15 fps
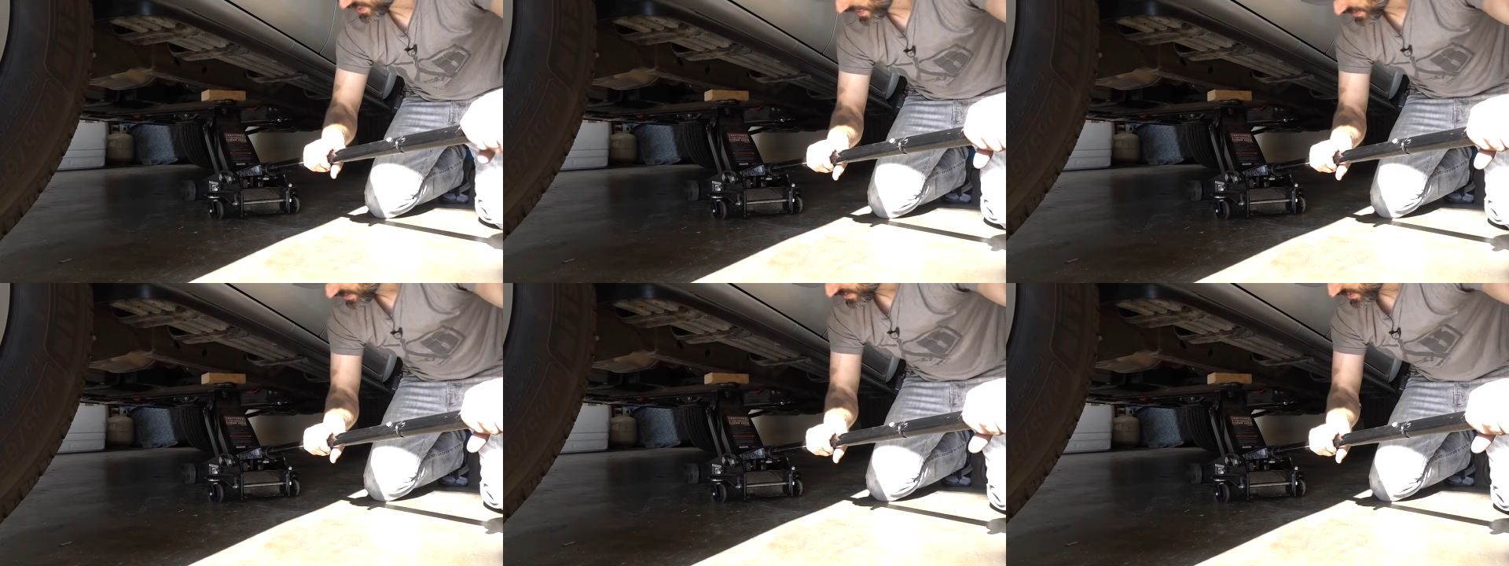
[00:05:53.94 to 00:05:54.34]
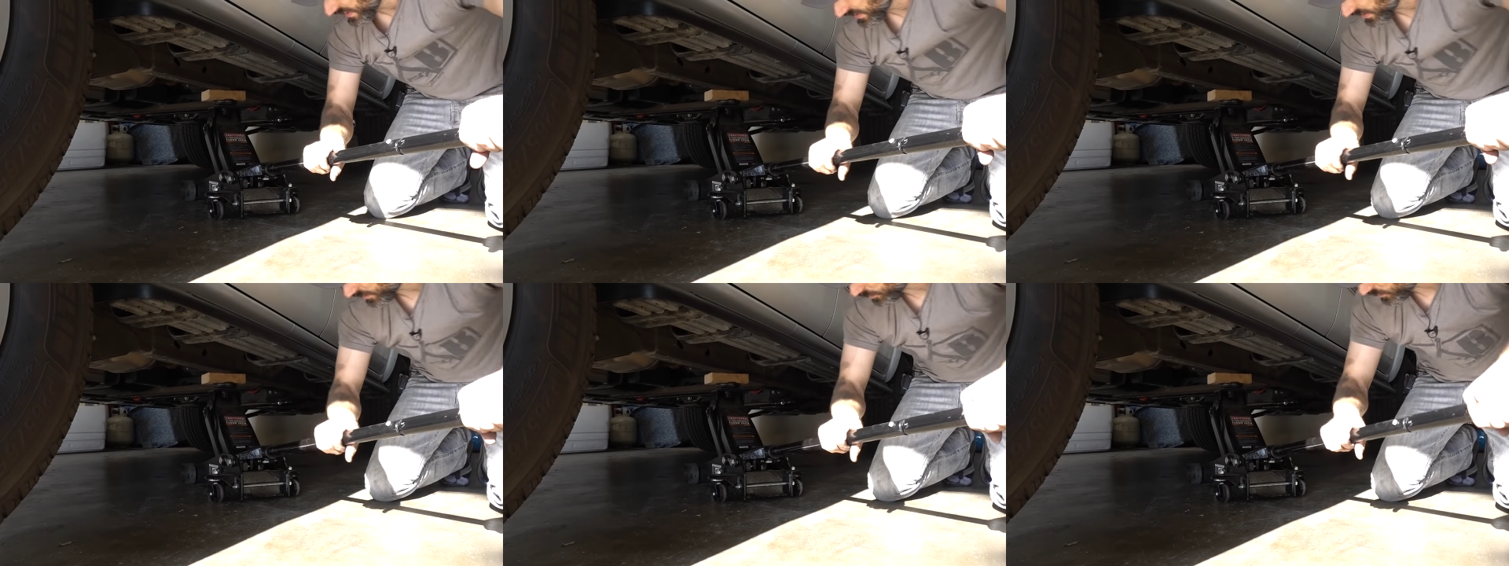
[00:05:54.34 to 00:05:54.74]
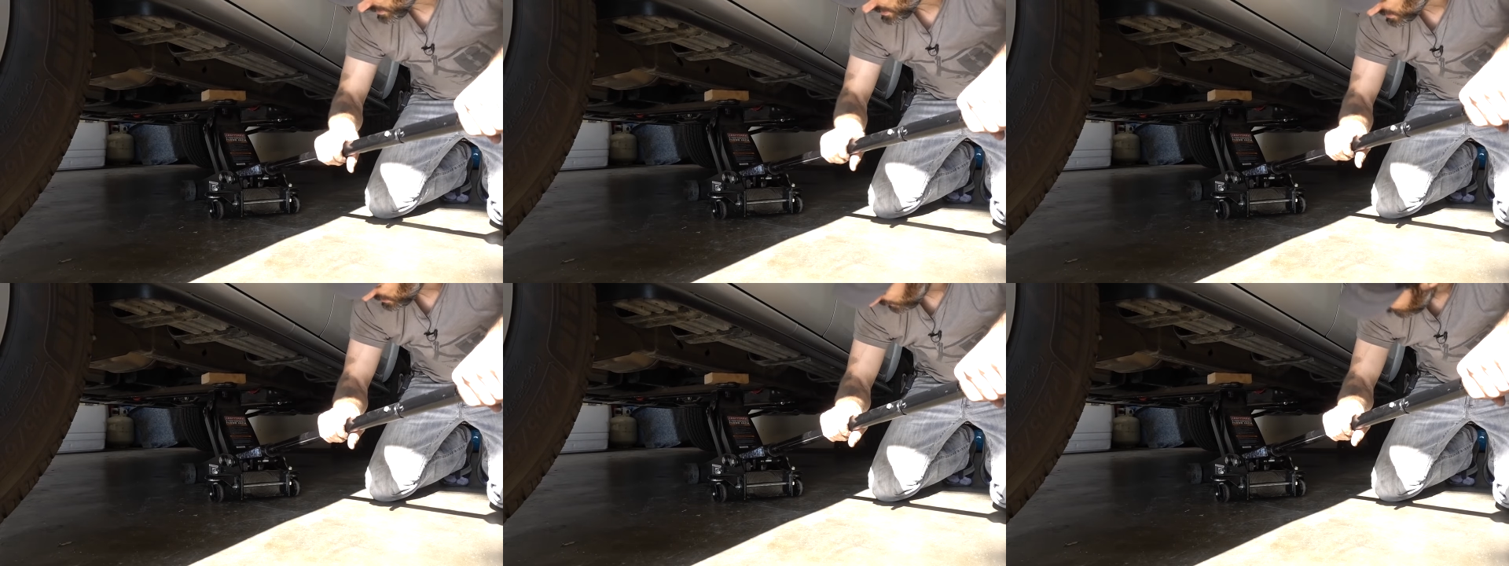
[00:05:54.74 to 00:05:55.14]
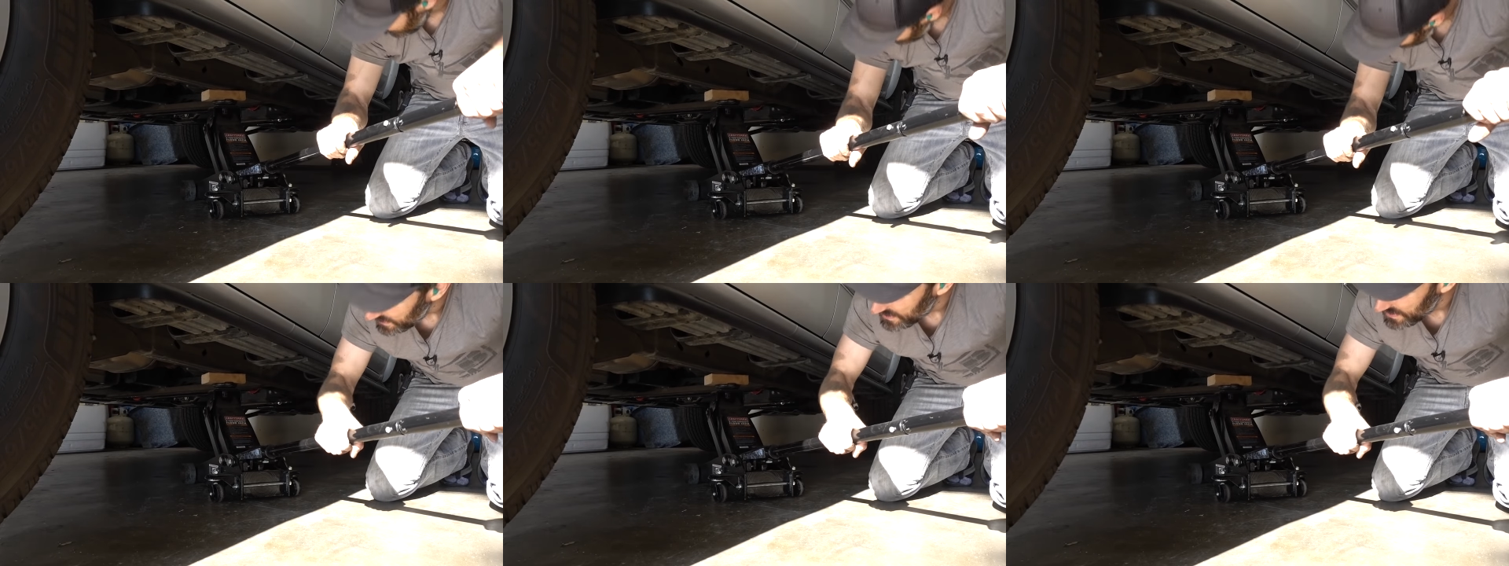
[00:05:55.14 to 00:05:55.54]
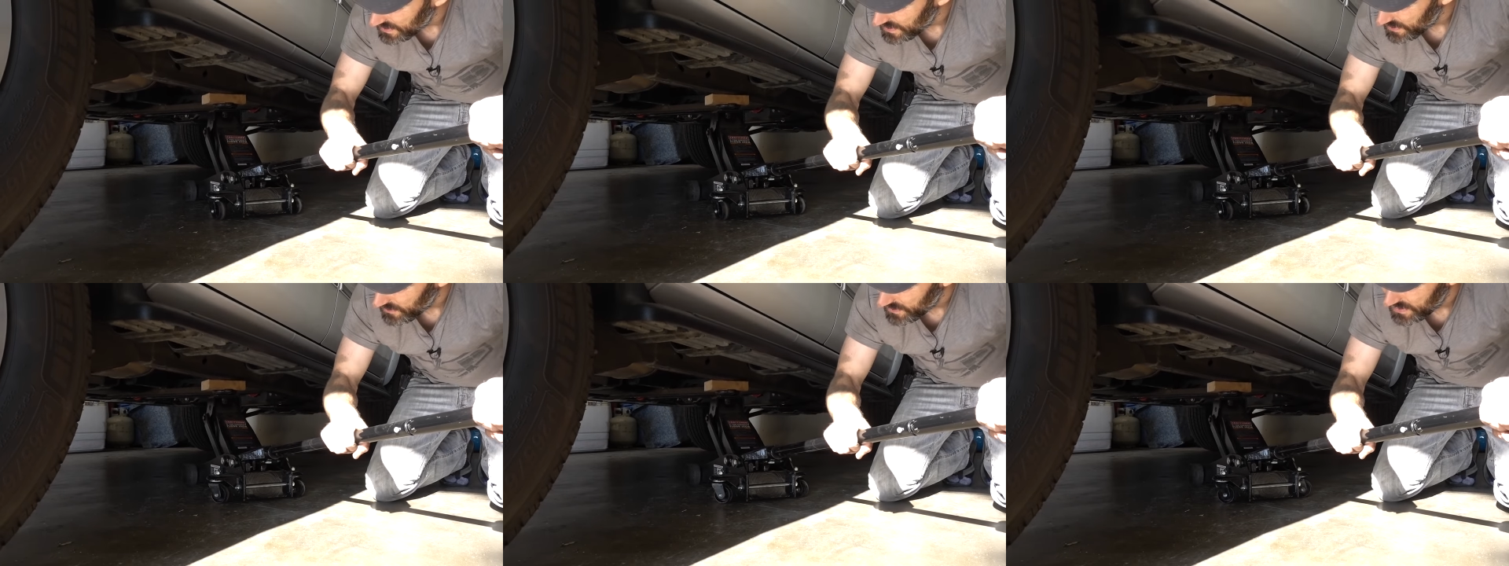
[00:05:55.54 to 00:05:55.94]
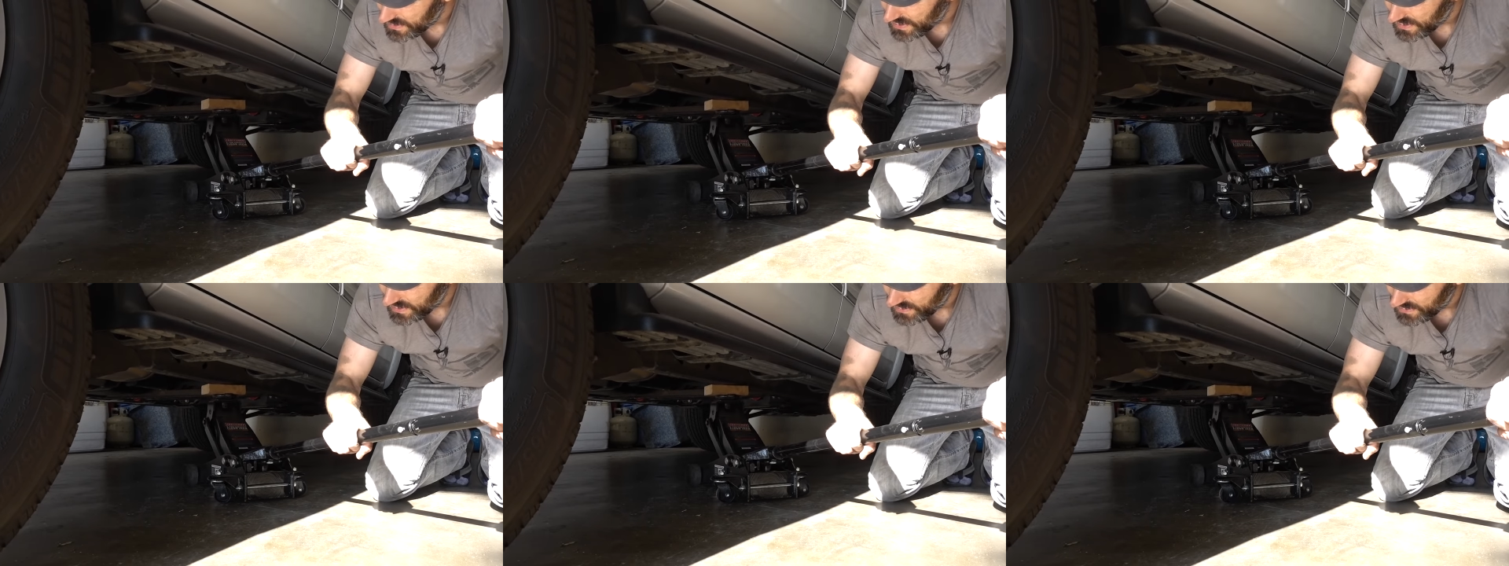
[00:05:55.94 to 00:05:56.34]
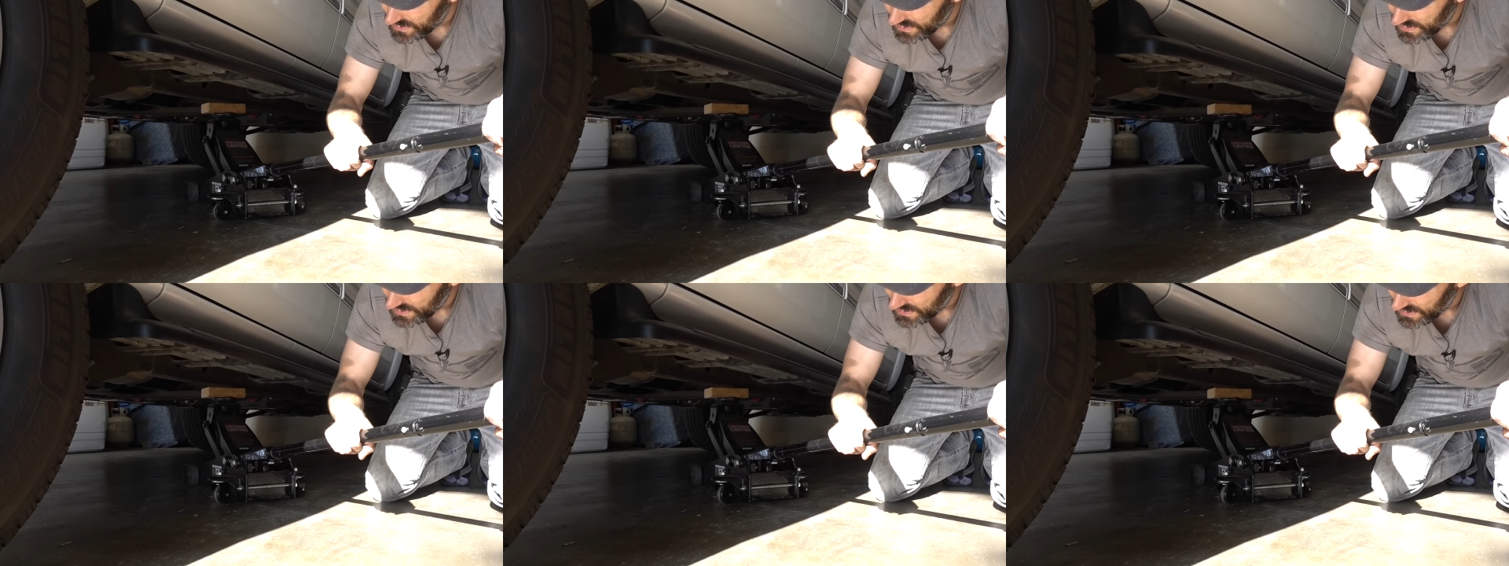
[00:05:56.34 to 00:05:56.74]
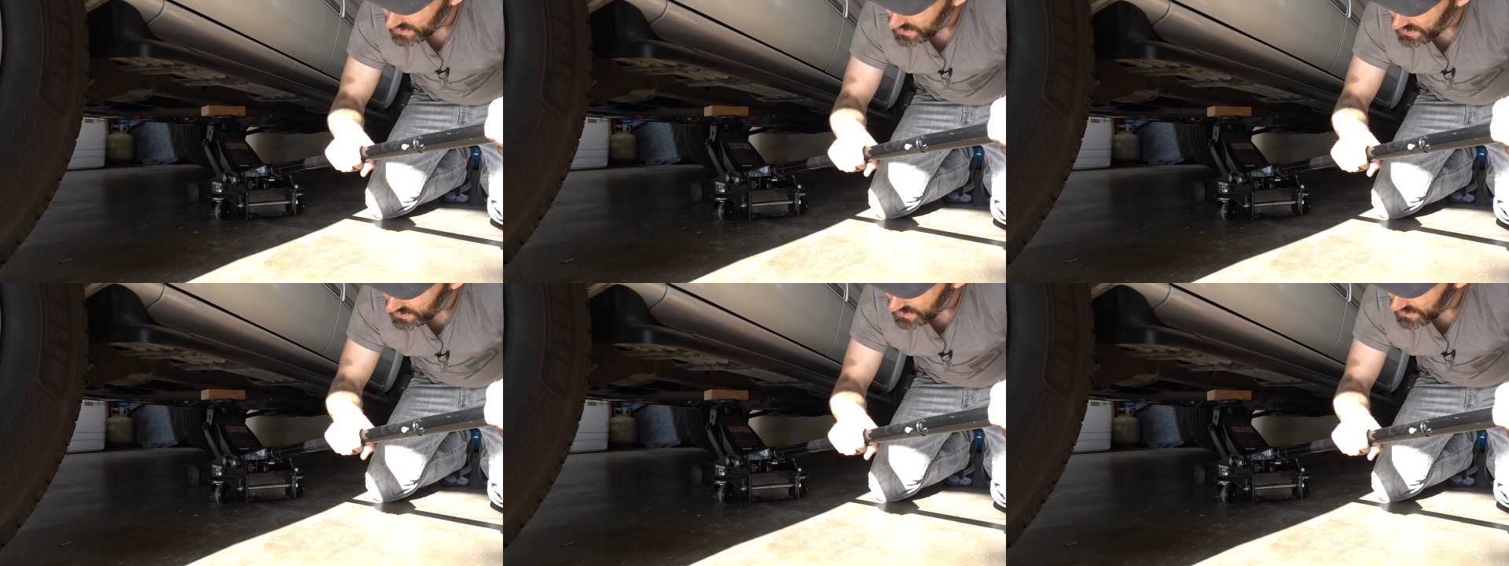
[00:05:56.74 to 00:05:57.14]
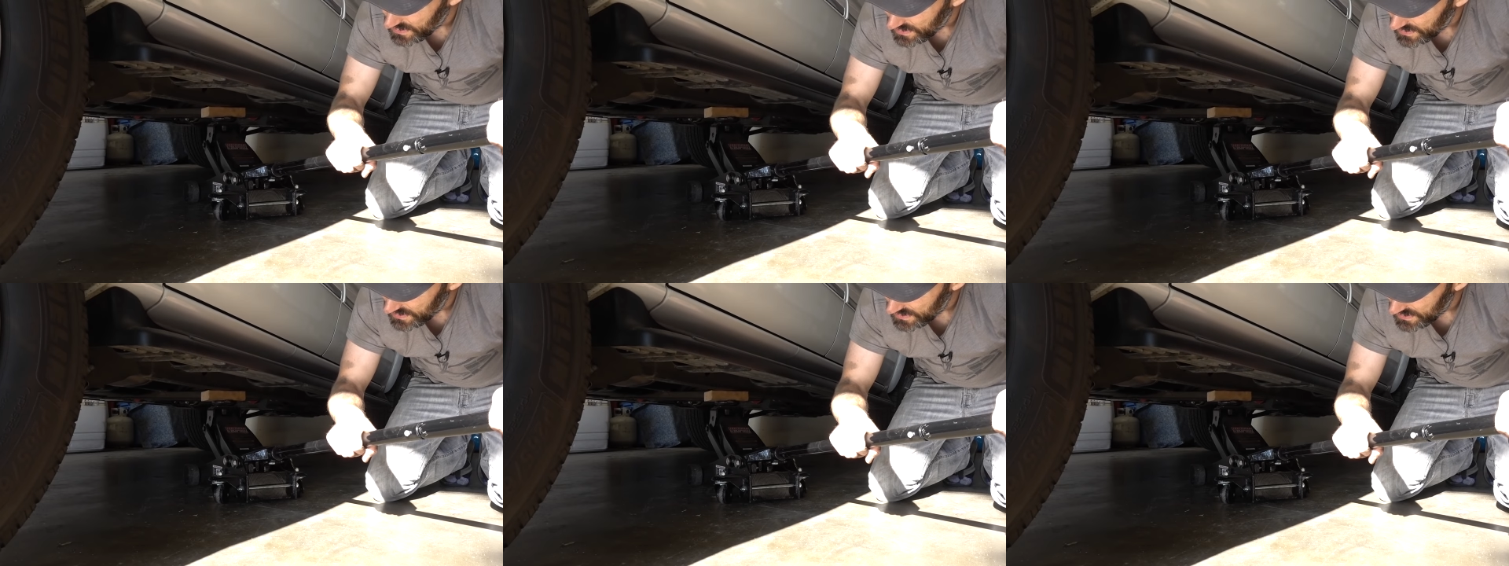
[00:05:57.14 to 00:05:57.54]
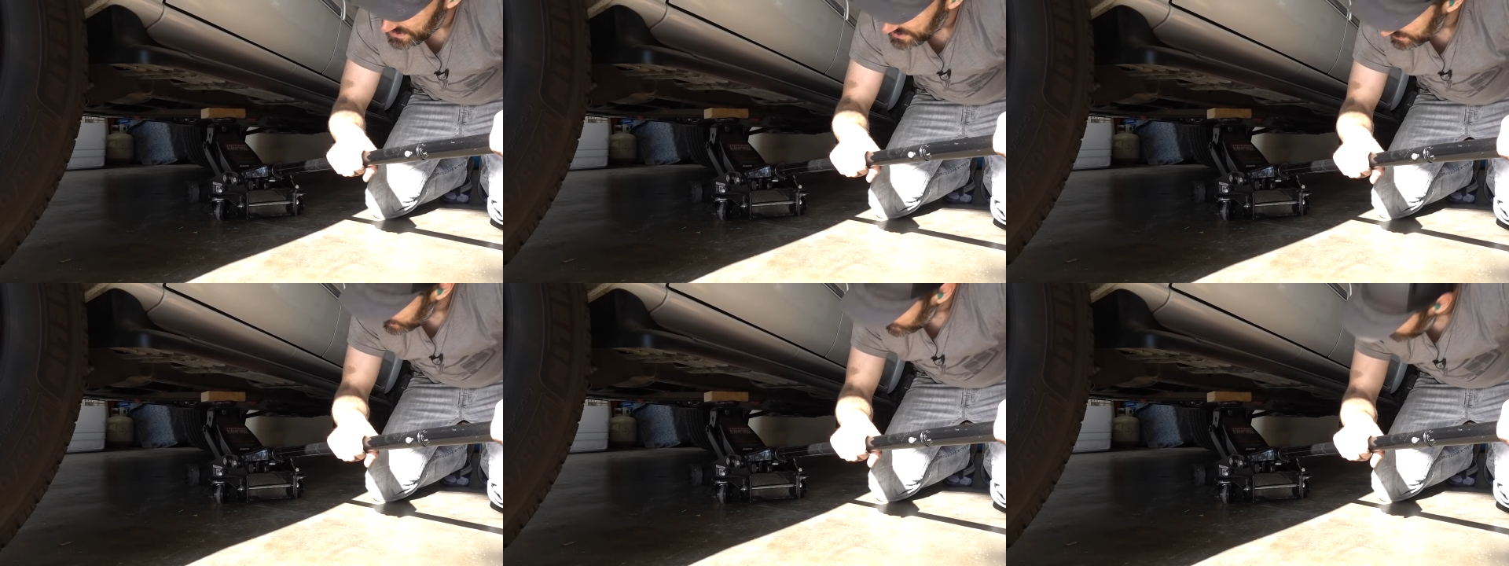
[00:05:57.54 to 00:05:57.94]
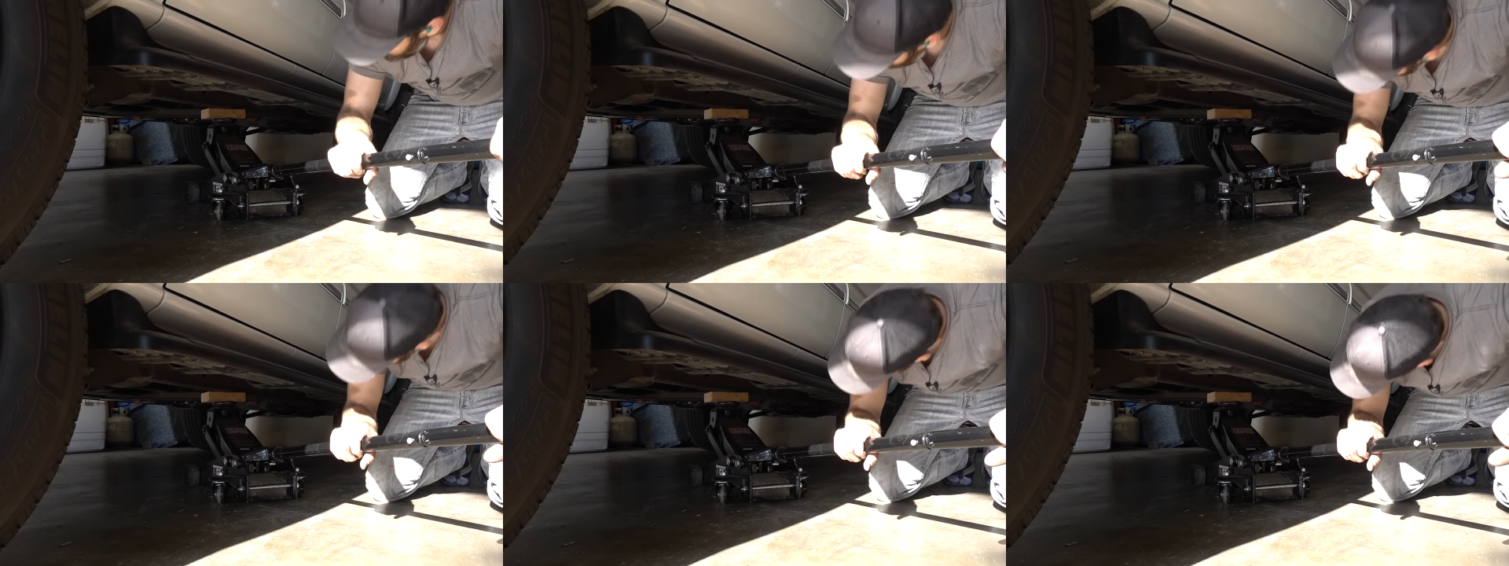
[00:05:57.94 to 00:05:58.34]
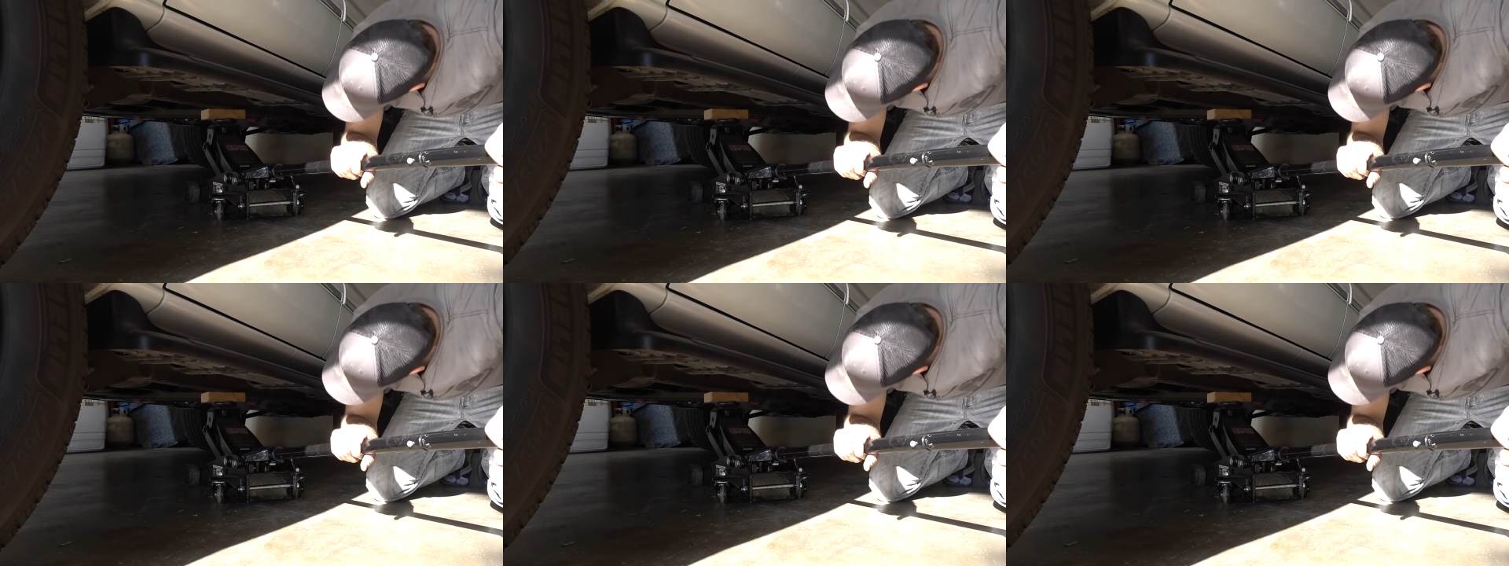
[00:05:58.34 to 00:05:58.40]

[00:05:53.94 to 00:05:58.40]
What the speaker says: No face is visible, so there are no lips to read.